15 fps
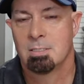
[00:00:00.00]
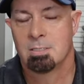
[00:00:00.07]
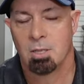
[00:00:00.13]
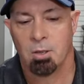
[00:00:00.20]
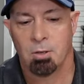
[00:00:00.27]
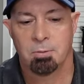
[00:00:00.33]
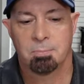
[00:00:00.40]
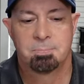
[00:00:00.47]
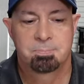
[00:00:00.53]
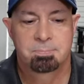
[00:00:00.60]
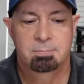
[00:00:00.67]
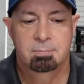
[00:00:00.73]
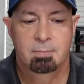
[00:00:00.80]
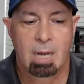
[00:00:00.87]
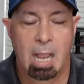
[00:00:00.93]
So
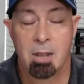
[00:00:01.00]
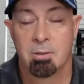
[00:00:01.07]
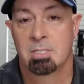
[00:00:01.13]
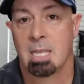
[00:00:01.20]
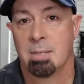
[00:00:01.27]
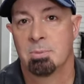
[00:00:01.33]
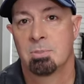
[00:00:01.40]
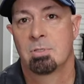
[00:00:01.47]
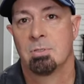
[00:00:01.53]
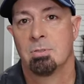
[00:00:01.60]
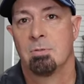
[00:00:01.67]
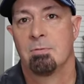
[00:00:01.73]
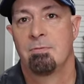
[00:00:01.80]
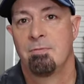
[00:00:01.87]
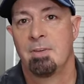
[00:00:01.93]
I was able
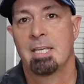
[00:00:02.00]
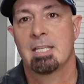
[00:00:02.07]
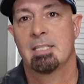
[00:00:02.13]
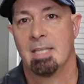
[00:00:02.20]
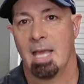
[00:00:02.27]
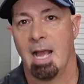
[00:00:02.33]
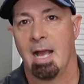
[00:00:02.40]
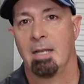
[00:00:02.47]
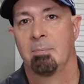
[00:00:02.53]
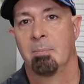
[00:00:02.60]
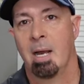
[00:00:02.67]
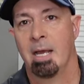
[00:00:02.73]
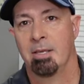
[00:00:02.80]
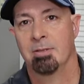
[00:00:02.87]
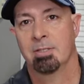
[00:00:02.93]
to fix that
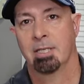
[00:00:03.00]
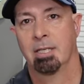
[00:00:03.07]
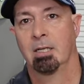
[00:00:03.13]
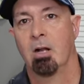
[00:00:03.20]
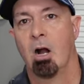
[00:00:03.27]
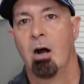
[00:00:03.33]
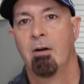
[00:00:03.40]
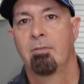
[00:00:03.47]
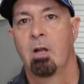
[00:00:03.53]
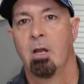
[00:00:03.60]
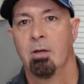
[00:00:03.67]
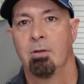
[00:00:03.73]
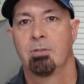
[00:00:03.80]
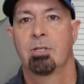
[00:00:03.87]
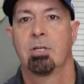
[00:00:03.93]
by using a golf
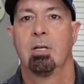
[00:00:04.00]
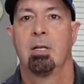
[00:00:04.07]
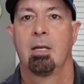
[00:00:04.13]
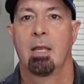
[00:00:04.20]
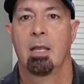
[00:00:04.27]
coach